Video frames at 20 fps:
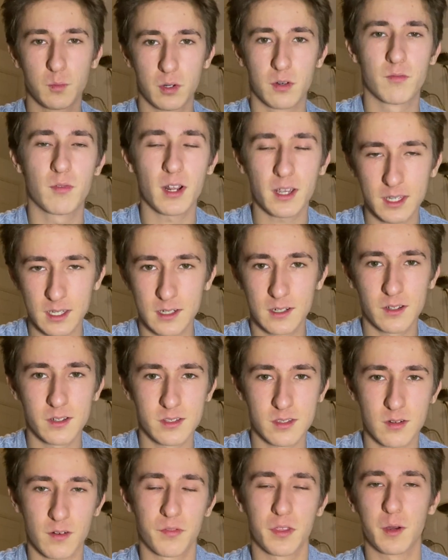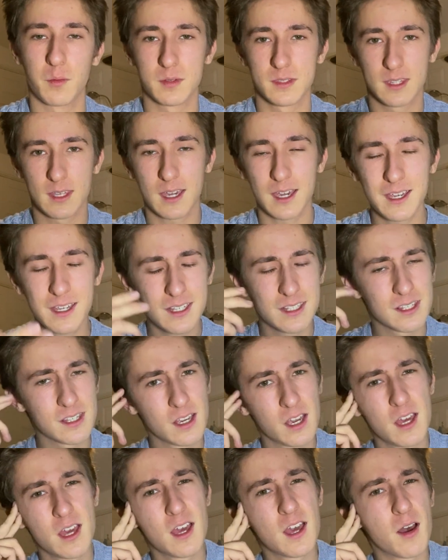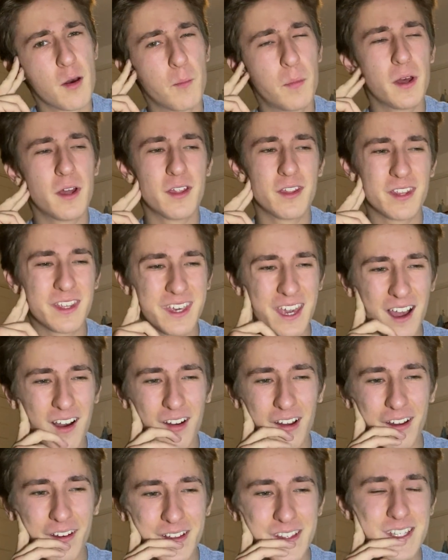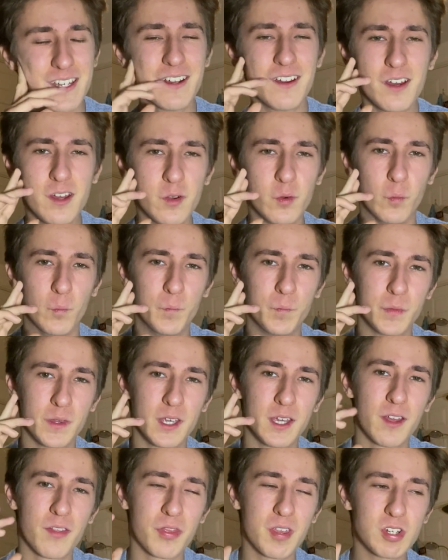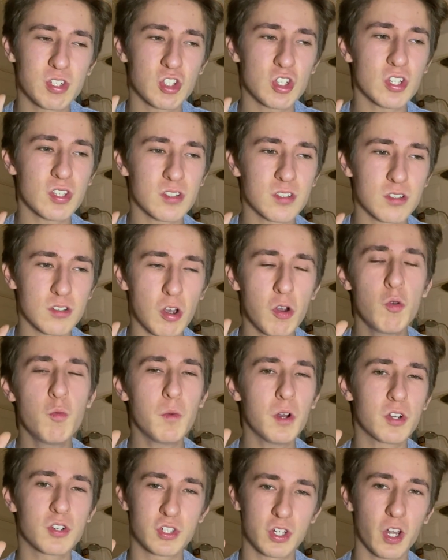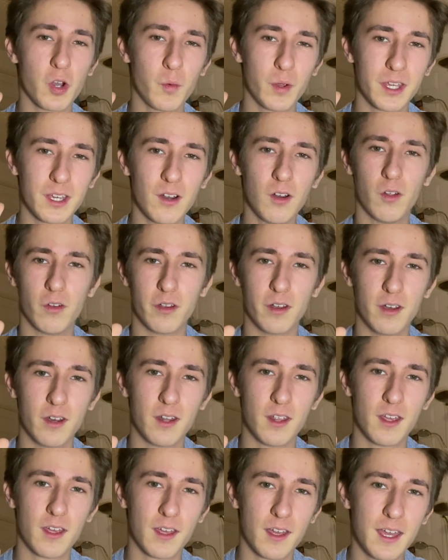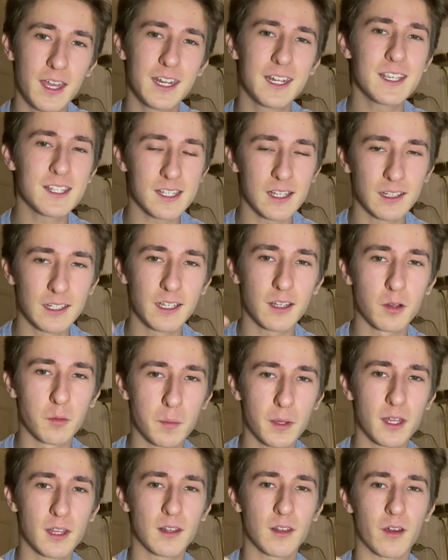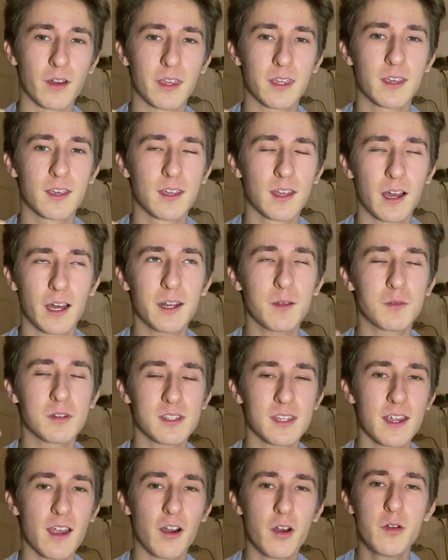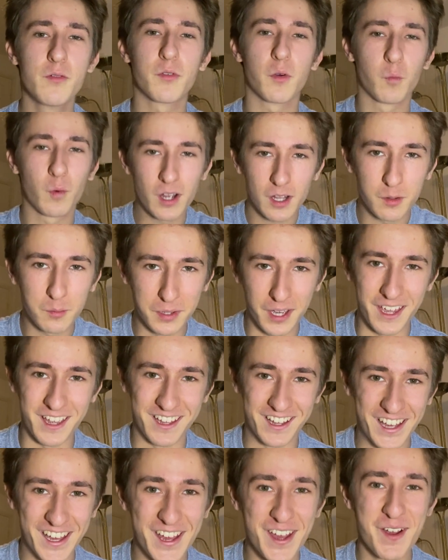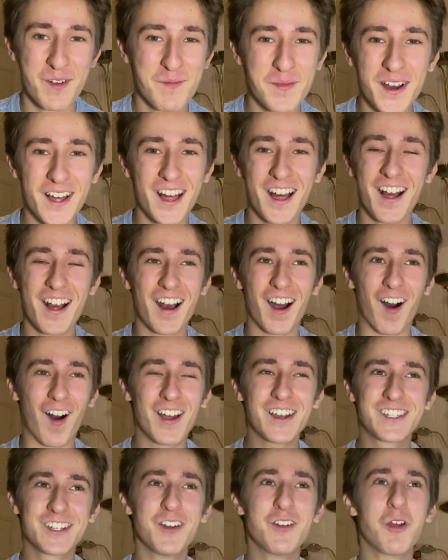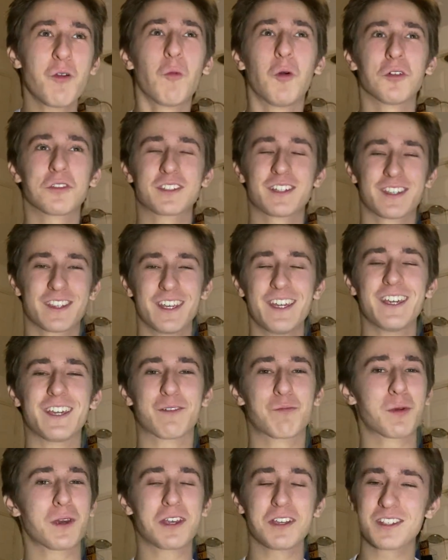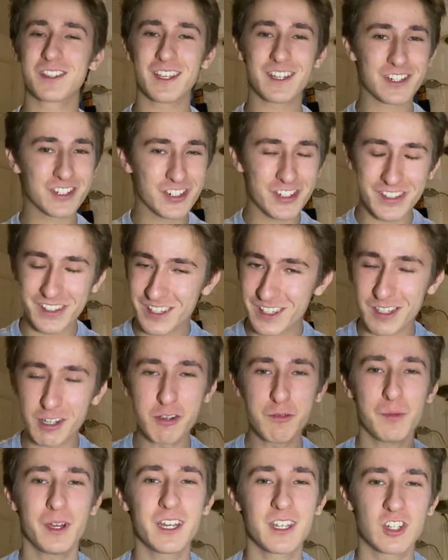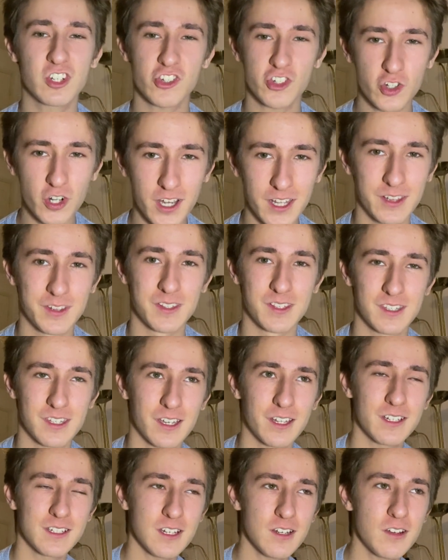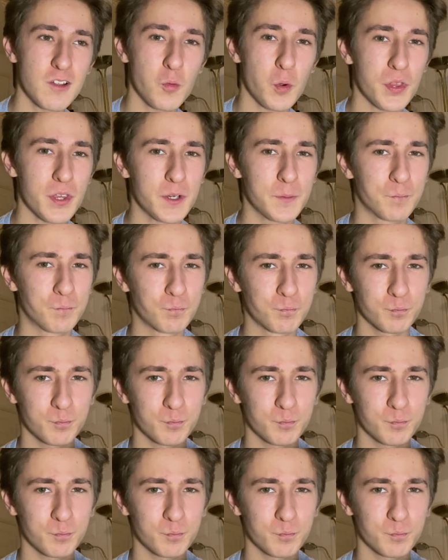would have recognised her if that was the case. But yeah, I don't know. There's just so much going on. It is a little bit like, I don't want to say overwhelming, but I don't know what to think because there's just so many strands. And I don't know whether